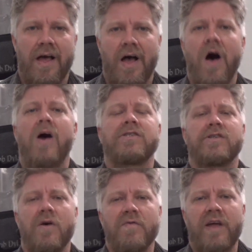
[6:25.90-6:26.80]
Also,
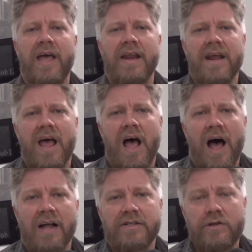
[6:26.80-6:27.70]
don't forget,
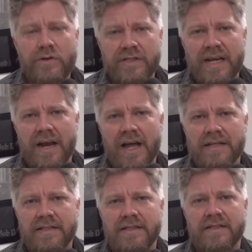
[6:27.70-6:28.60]
on Tuesday
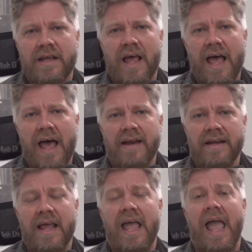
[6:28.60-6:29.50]
nights at
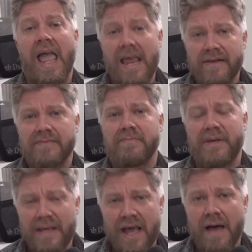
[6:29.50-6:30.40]
8
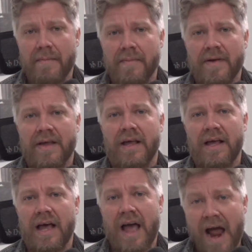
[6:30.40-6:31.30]
p.m.
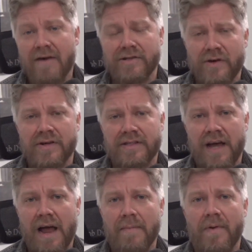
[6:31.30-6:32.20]
Arizona
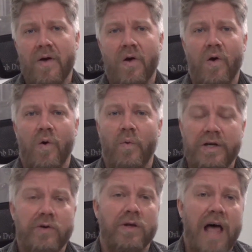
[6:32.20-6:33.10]
time, we
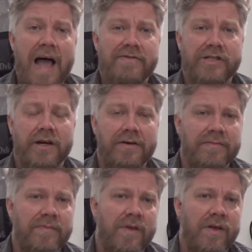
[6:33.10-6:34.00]
do a live show.
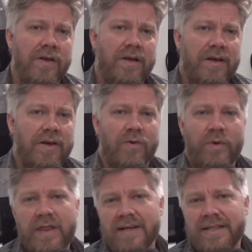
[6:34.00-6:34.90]

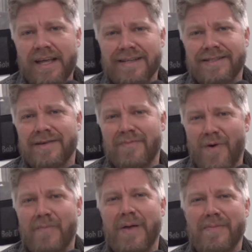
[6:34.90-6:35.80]
We'd like to get some
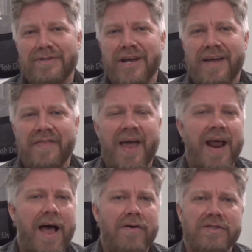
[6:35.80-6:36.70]
more people checking that
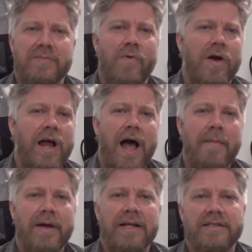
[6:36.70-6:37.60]
out, some more
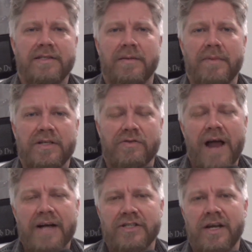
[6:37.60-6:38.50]
comments, some
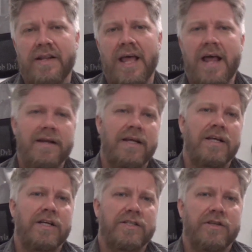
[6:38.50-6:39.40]
interaction on that.
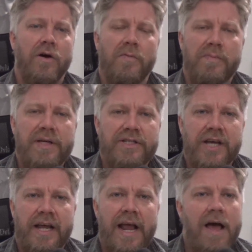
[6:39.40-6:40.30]
So please
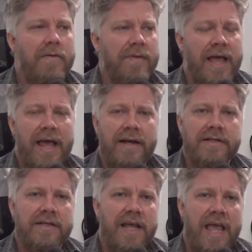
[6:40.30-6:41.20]
check it out. And
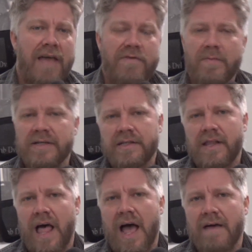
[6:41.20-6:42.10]
if you missed the
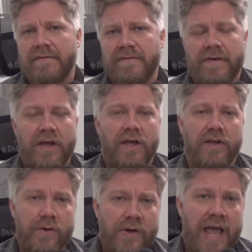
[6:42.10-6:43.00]
live,
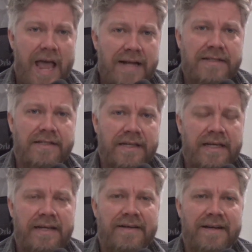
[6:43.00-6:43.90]
you can see
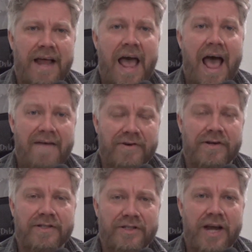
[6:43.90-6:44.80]
it after
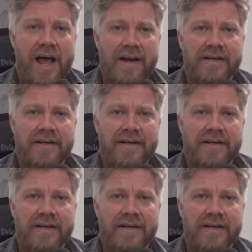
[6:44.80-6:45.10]
it's shot.